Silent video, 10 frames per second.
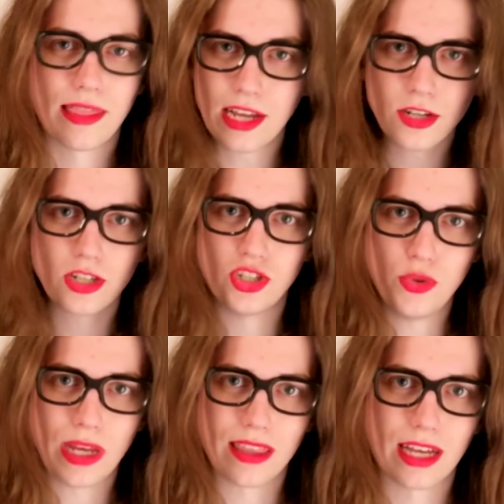And they are not
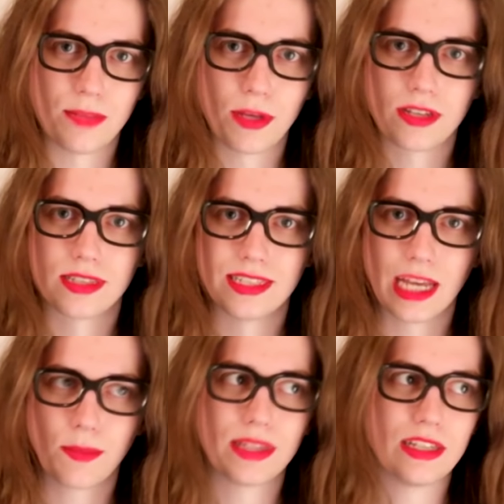doing that because the
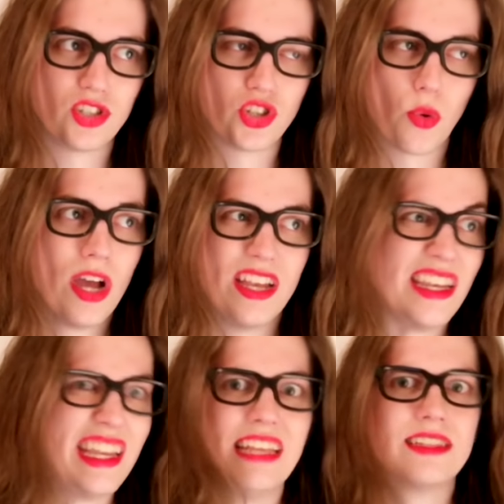segment is so
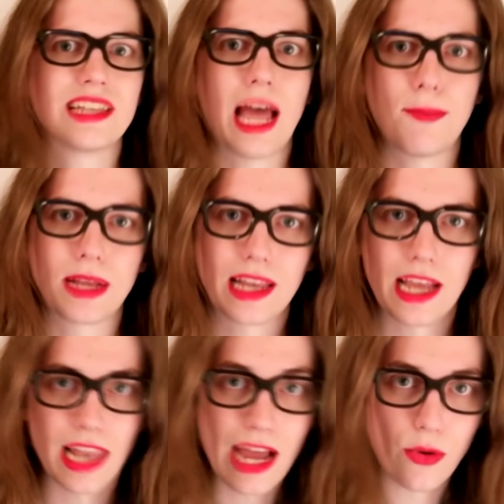knee-slappingly
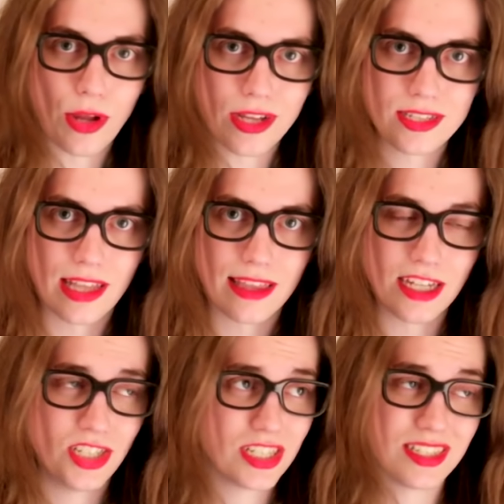hilarious that
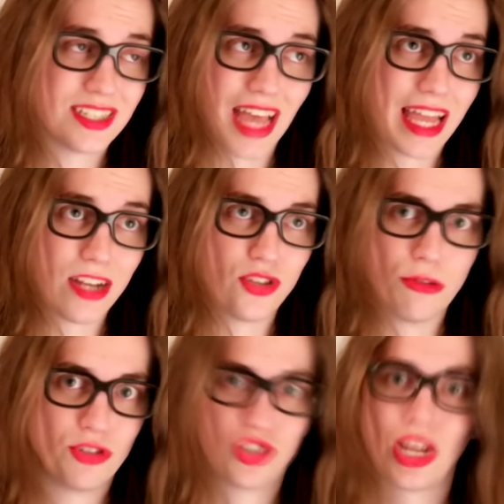they just decided
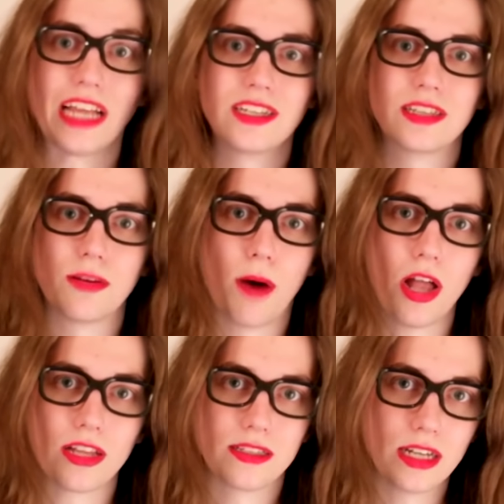to change their
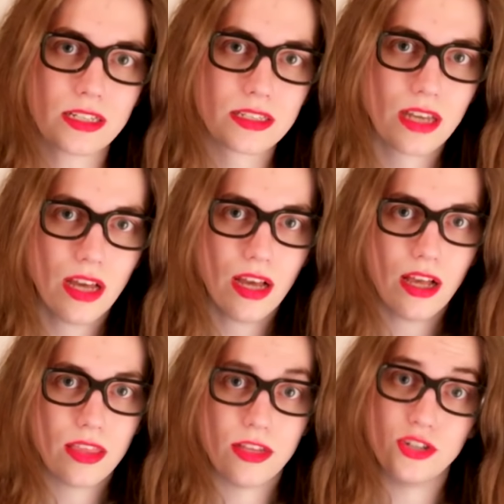politics.
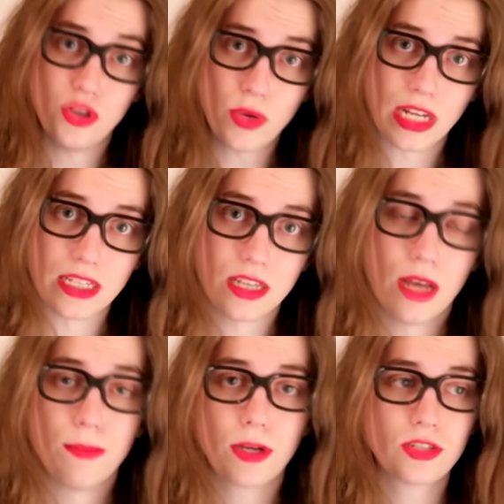They're doing it
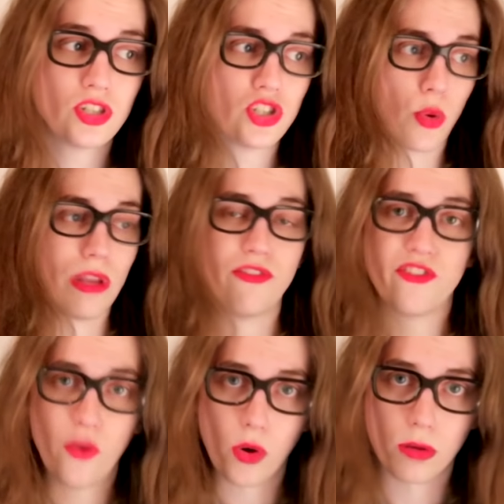because the show
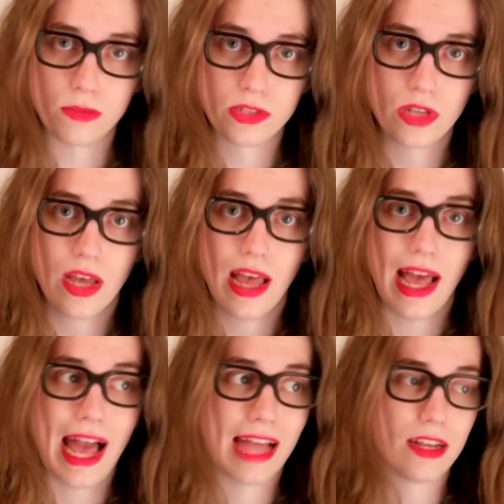informs
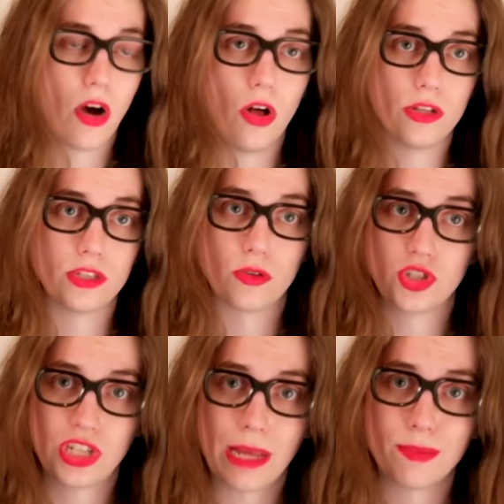and also
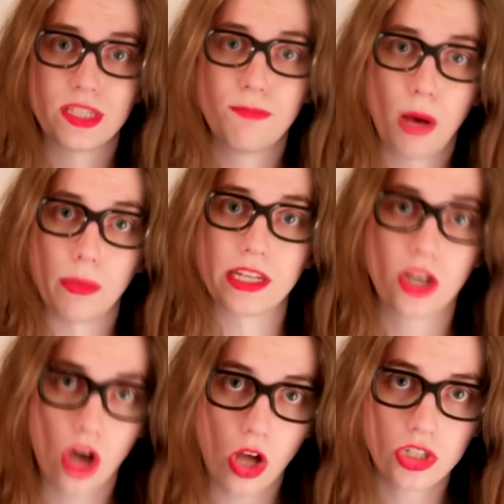shapes the public
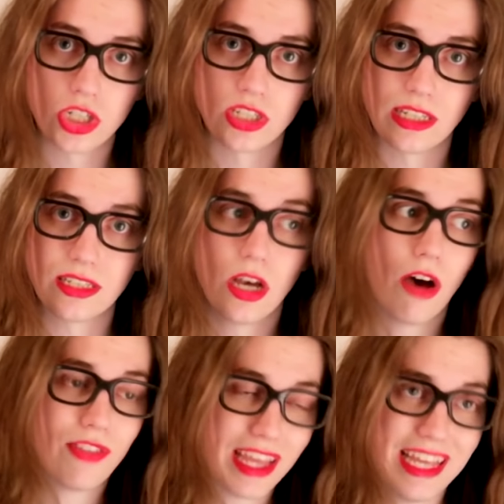consciousness
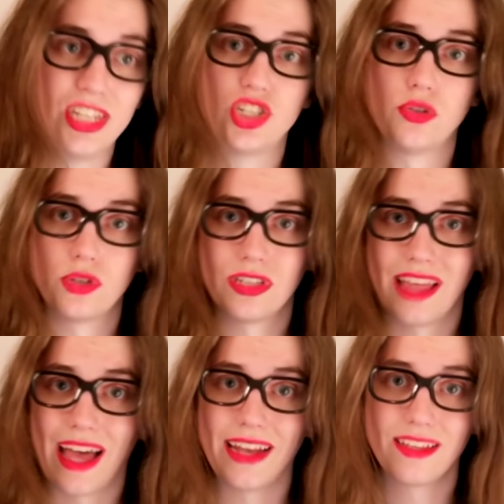of the issues
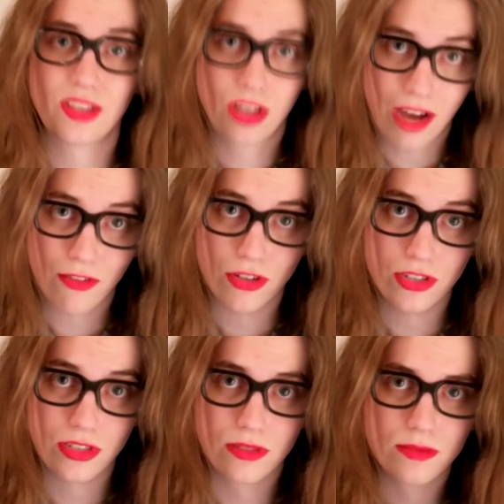that it
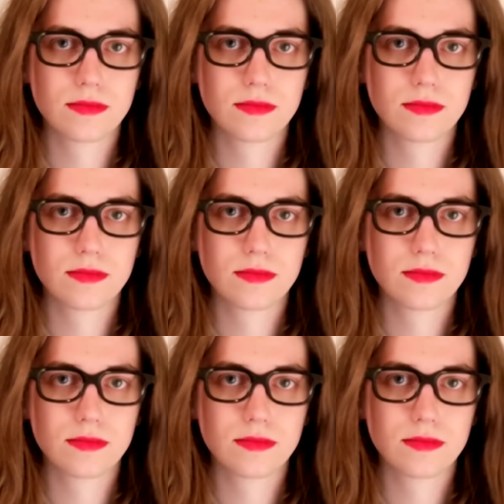covers.